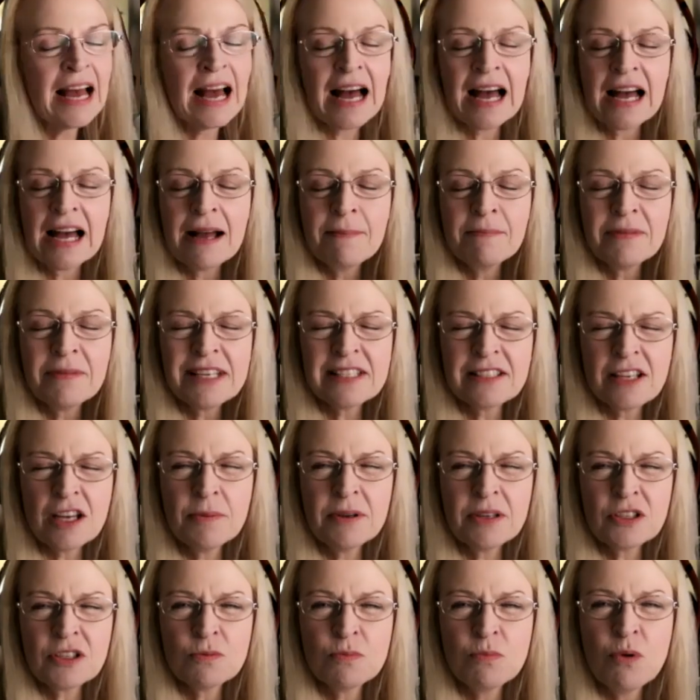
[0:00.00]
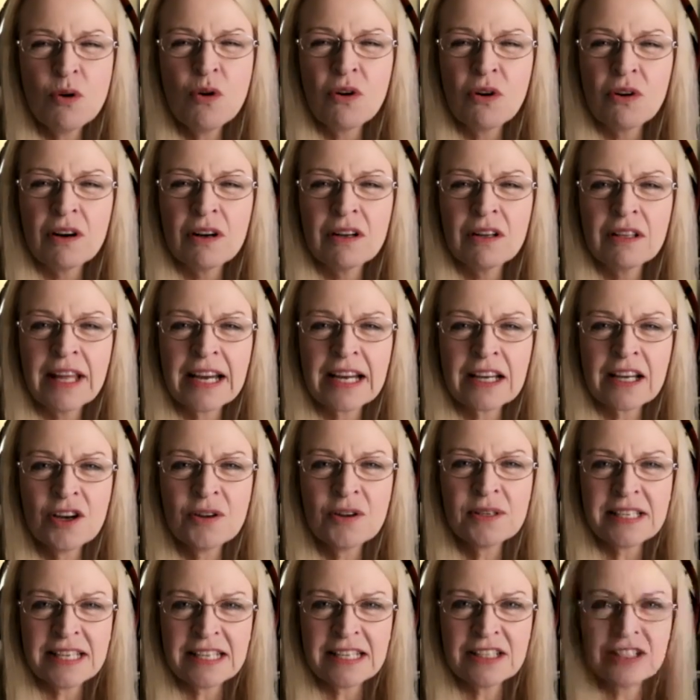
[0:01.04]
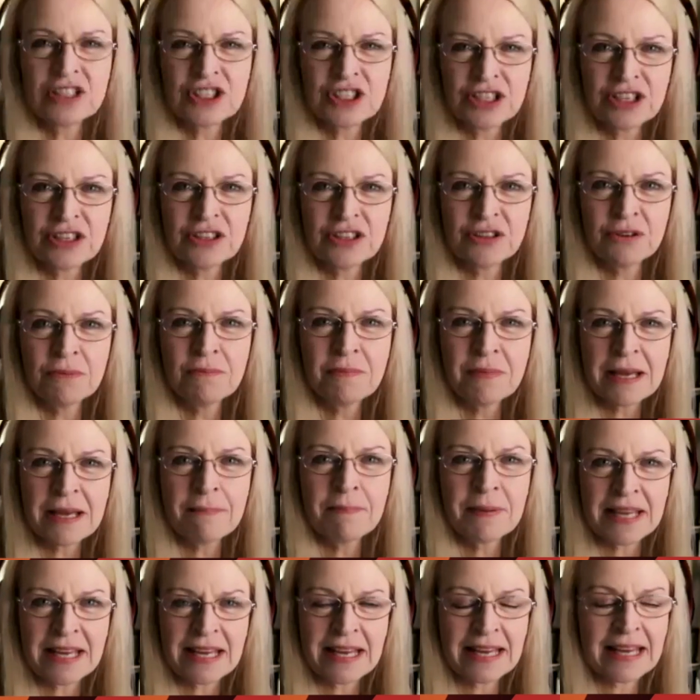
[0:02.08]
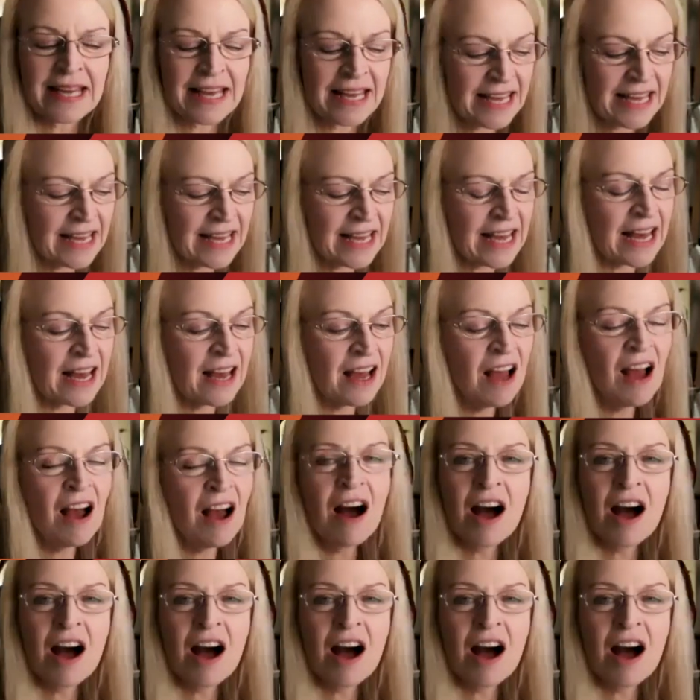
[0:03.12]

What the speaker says: there's so much more that goes into me being here.